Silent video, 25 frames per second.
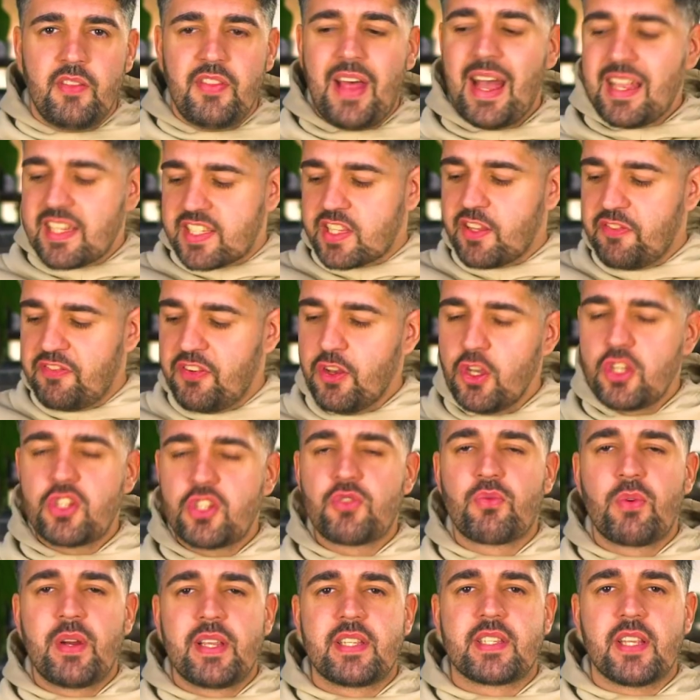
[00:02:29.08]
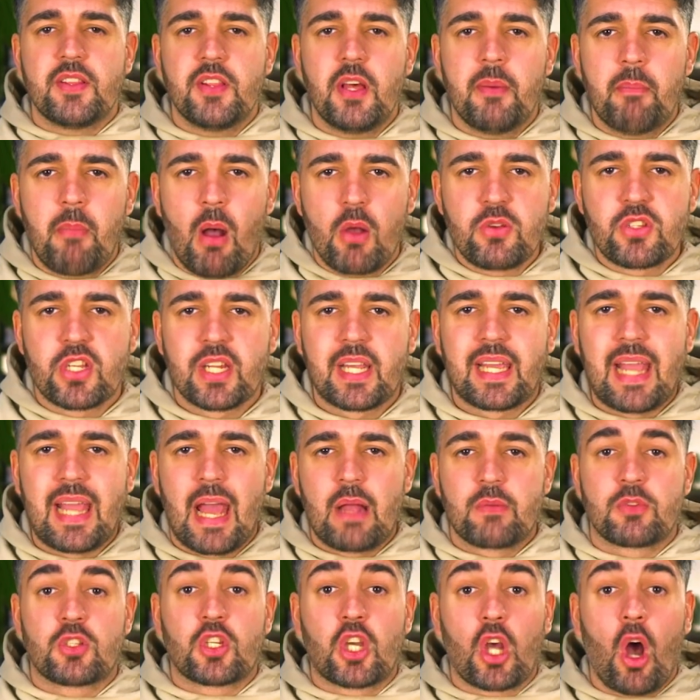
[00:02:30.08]
That's the first reason that most
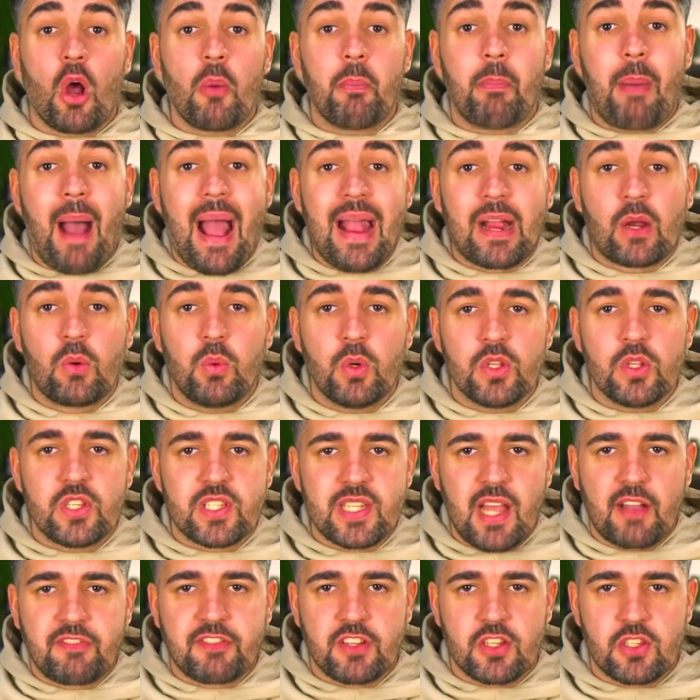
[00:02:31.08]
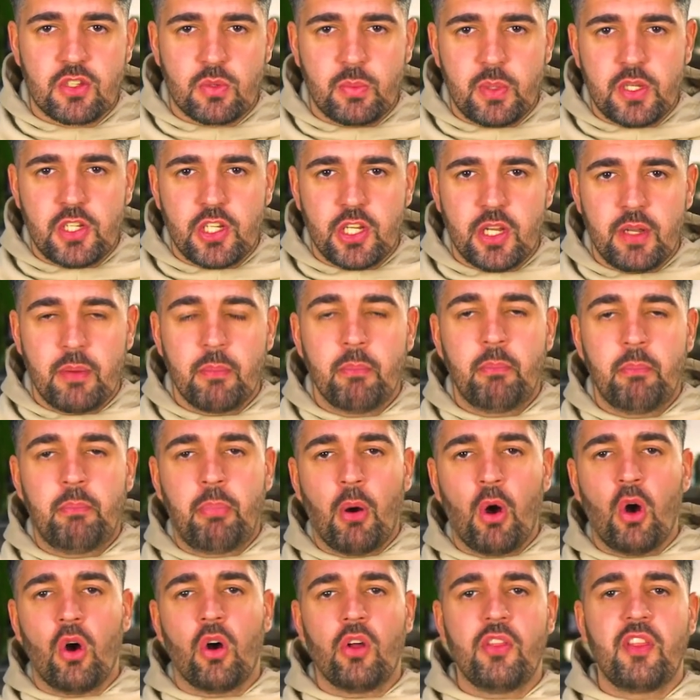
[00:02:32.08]
accounts go backwards after switching.
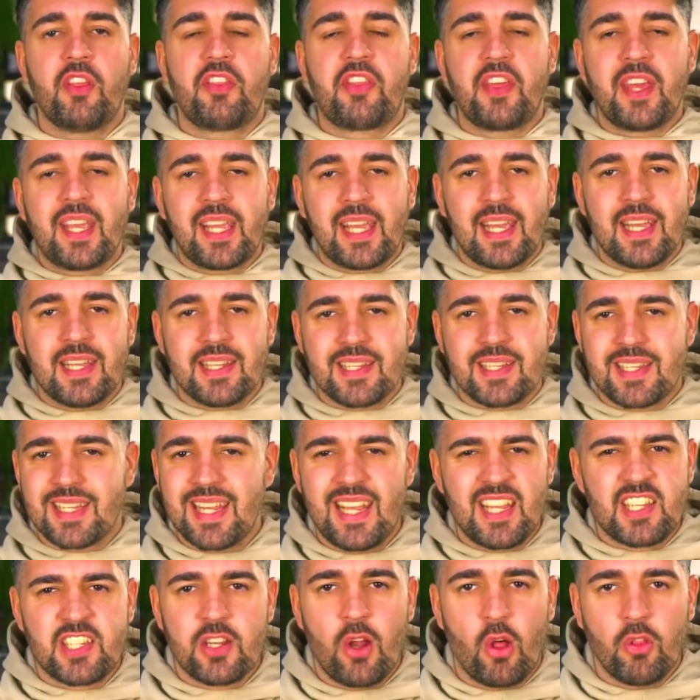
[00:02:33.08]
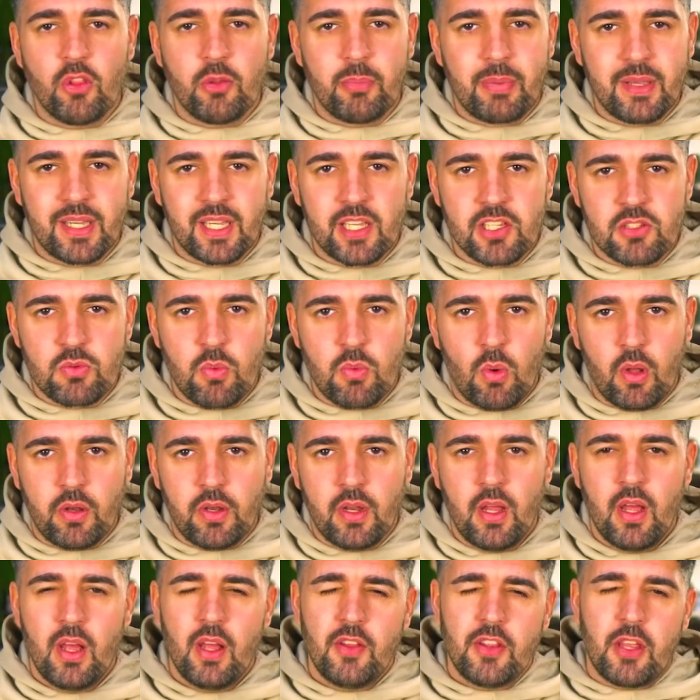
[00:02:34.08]
But the thing is, it's not the biggest one.
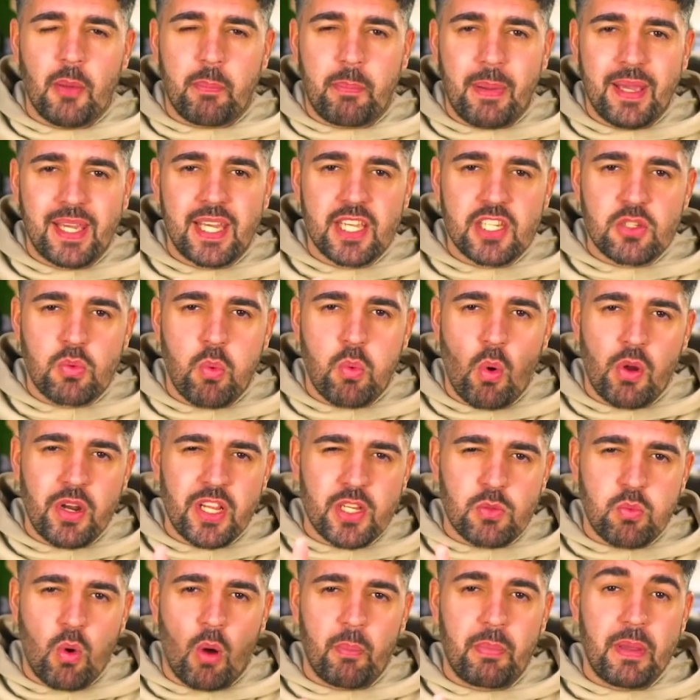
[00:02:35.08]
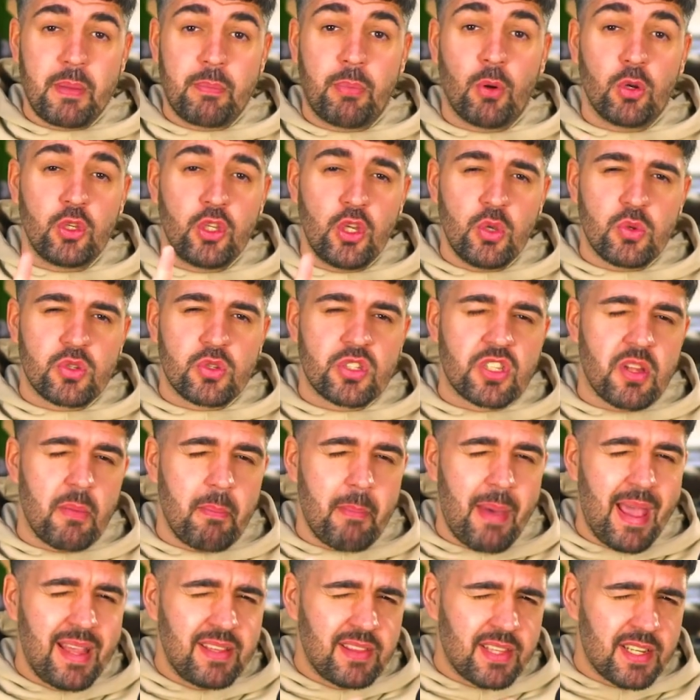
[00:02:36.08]
The biggest one is what people use to
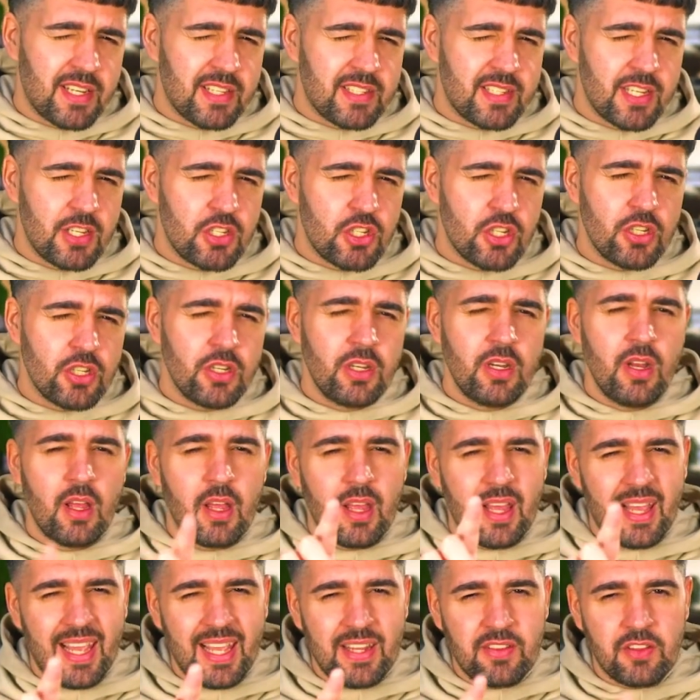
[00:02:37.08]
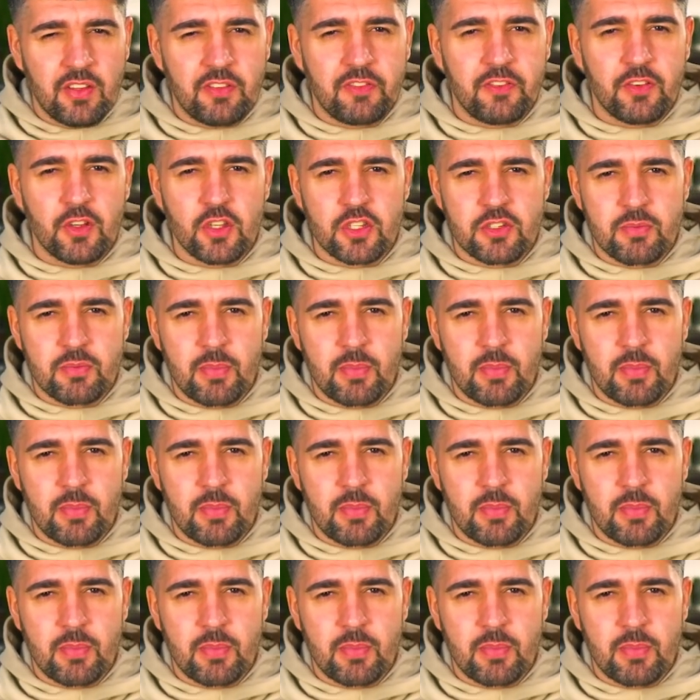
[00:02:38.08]
make the decision in the first